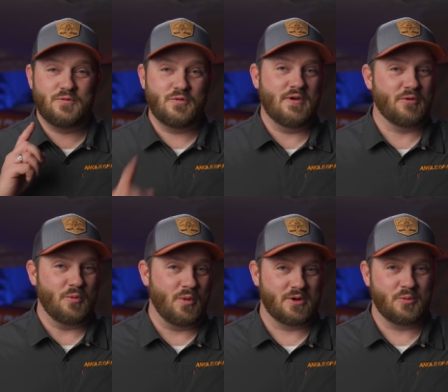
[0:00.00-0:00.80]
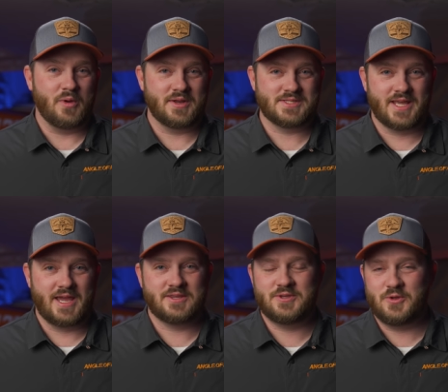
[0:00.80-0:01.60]
you've ever wondered what it's
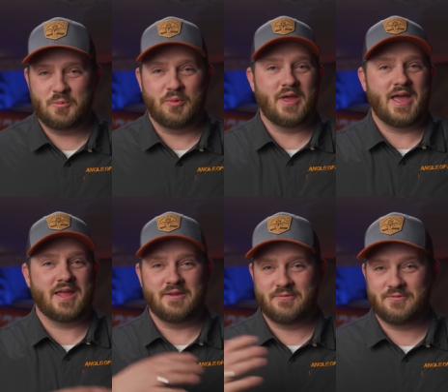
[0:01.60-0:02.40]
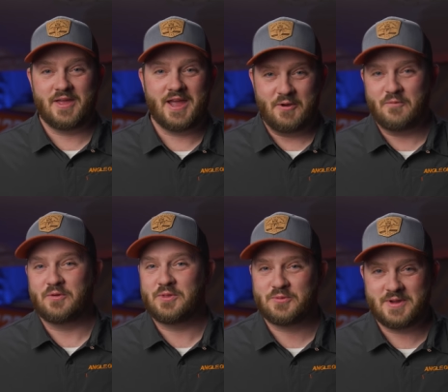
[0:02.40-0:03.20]
like to plan a flight over
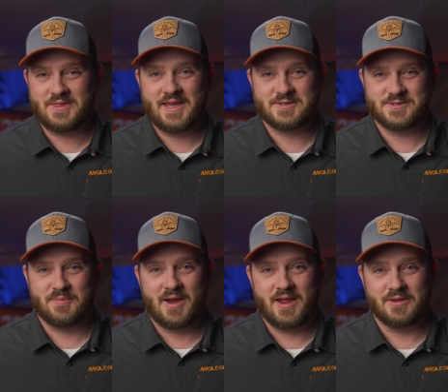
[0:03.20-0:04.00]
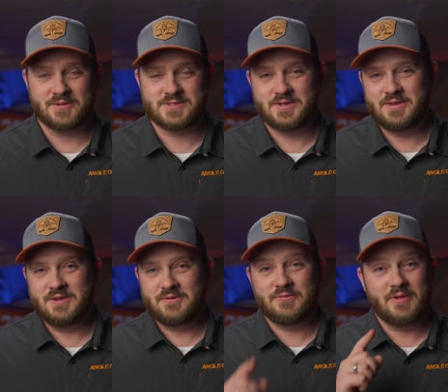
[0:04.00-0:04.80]
3,000 miles,
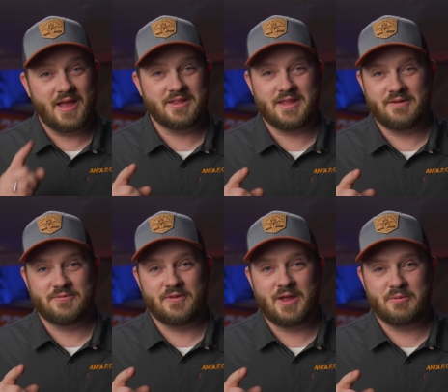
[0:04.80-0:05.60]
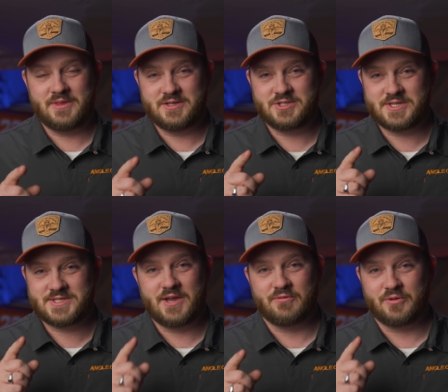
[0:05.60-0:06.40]
flying that flight within just
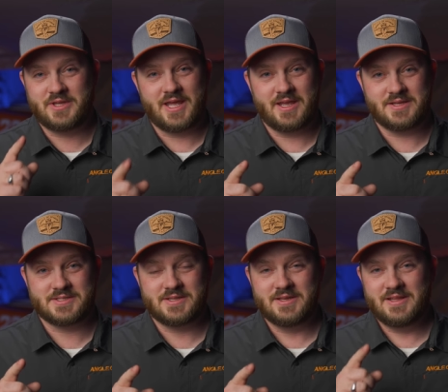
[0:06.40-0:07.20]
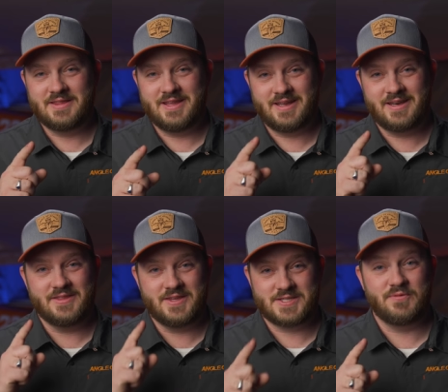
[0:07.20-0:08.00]
several days, then
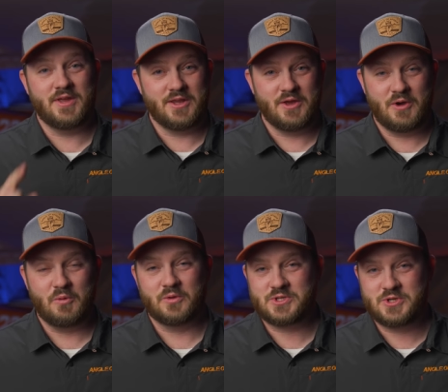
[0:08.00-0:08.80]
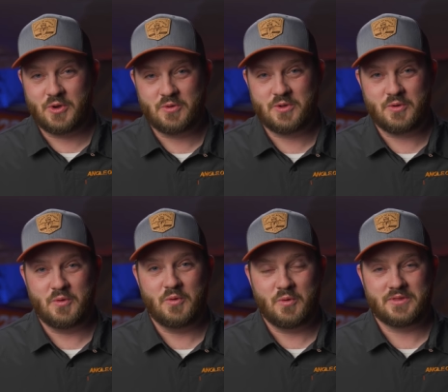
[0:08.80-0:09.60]
this video will show you
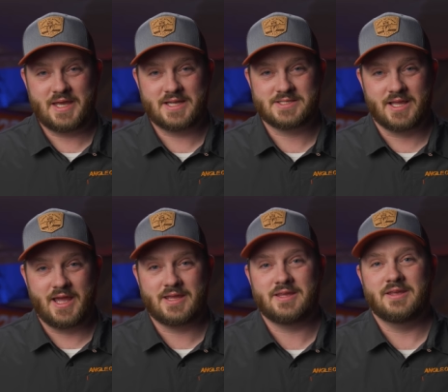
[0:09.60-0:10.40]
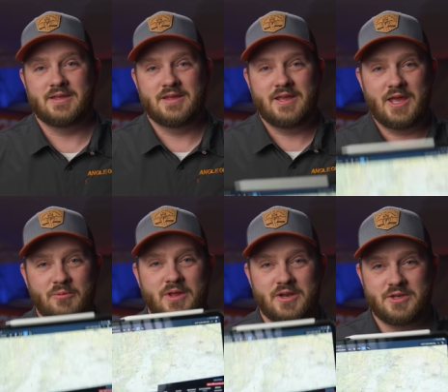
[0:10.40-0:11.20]
what that's like, and
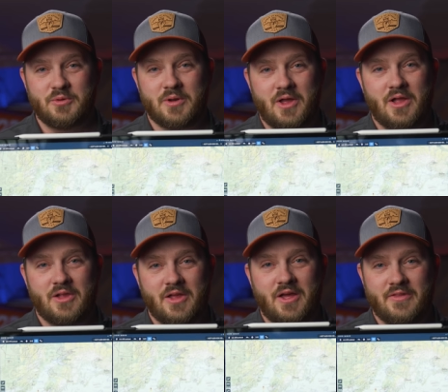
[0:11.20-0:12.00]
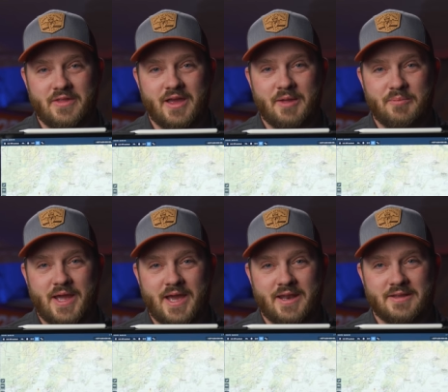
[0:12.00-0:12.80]
we're gonna do it all on the
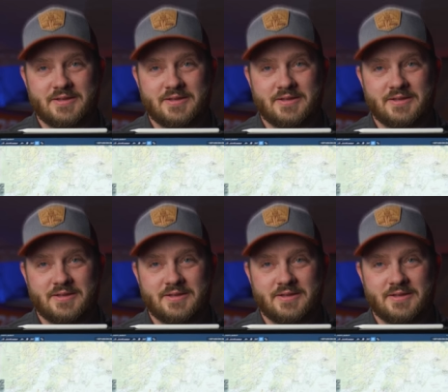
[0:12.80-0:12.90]
iPad.